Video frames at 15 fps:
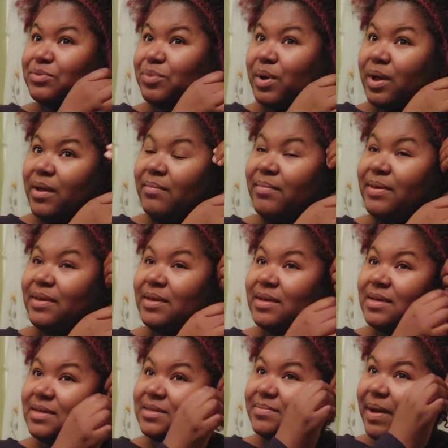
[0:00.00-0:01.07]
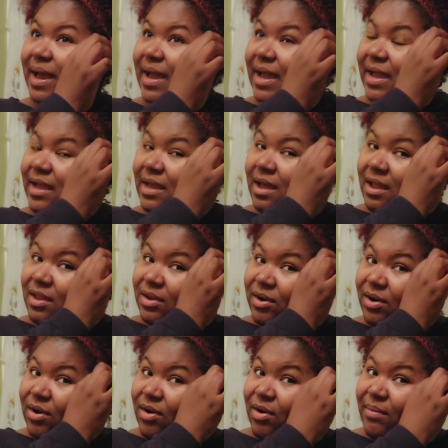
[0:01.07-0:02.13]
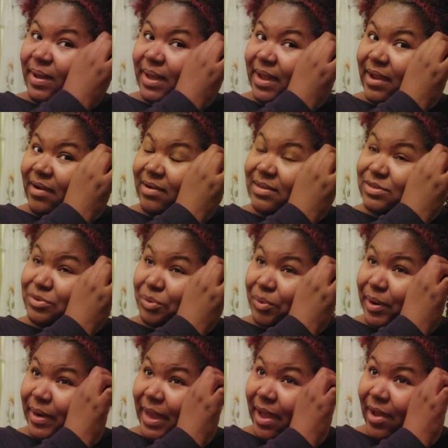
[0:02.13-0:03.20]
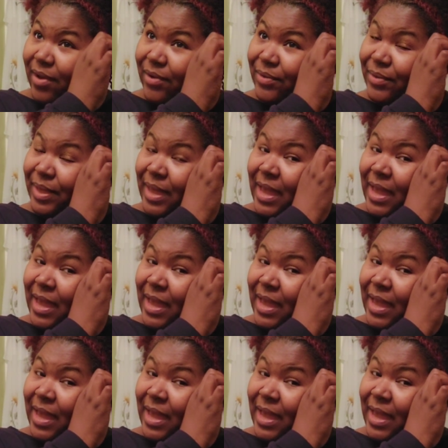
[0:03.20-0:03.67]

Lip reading: One, because my color on my hair is growing out,